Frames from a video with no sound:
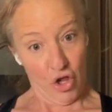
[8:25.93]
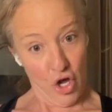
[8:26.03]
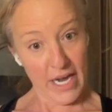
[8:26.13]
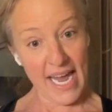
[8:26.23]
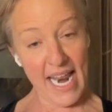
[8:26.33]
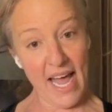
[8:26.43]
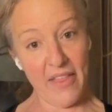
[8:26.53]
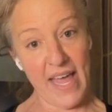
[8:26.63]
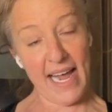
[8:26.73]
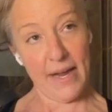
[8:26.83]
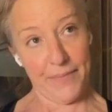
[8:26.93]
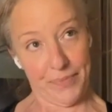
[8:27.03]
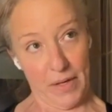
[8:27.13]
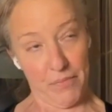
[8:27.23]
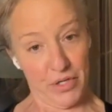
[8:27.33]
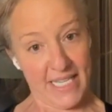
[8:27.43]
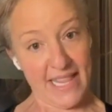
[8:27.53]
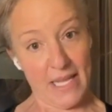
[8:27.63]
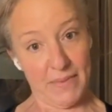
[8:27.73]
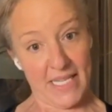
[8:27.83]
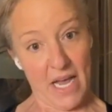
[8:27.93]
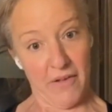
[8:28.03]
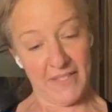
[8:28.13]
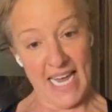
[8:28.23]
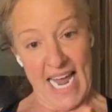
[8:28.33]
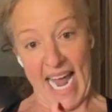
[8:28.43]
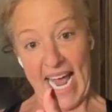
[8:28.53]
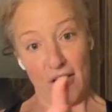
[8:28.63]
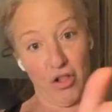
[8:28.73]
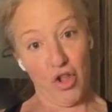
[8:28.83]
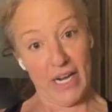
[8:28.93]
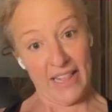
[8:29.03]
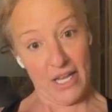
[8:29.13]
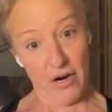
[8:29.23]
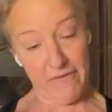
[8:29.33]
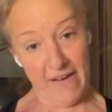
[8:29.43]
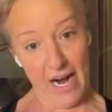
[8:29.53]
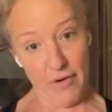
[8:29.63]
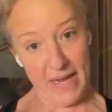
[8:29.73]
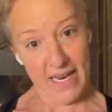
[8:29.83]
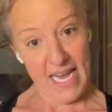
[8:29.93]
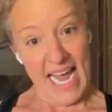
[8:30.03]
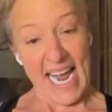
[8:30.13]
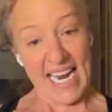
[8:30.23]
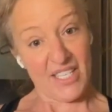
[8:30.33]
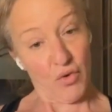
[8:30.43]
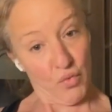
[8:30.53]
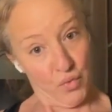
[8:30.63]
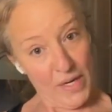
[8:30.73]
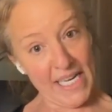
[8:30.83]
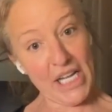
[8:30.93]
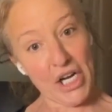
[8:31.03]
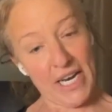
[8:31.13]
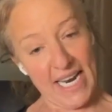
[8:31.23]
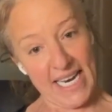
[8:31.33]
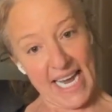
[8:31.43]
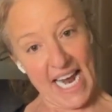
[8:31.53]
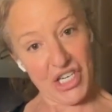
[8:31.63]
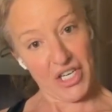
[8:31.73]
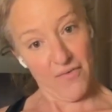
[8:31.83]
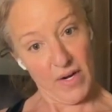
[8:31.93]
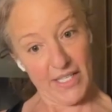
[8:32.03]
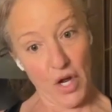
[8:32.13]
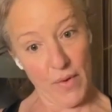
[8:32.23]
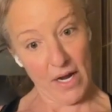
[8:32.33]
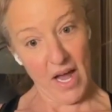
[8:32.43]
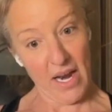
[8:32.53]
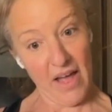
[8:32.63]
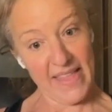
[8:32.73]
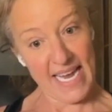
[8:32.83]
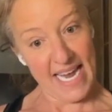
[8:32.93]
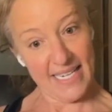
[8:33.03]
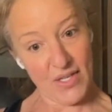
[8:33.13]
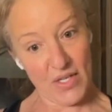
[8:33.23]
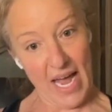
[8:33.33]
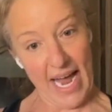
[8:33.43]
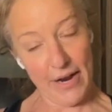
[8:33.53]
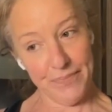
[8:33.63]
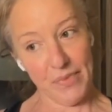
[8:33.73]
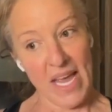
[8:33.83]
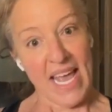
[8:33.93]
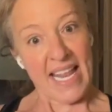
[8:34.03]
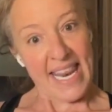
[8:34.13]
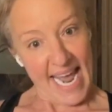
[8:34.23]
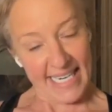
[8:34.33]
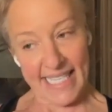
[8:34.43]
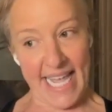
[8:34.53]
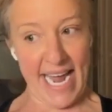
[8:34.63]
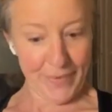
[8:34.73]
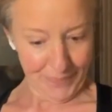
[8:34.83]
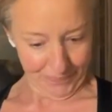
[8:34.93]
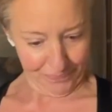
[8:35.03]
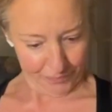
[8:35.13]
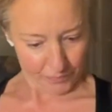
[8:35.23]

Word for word: look at how they present themselves and look at their environment and it's a really good indication of what's going on on the inside next thing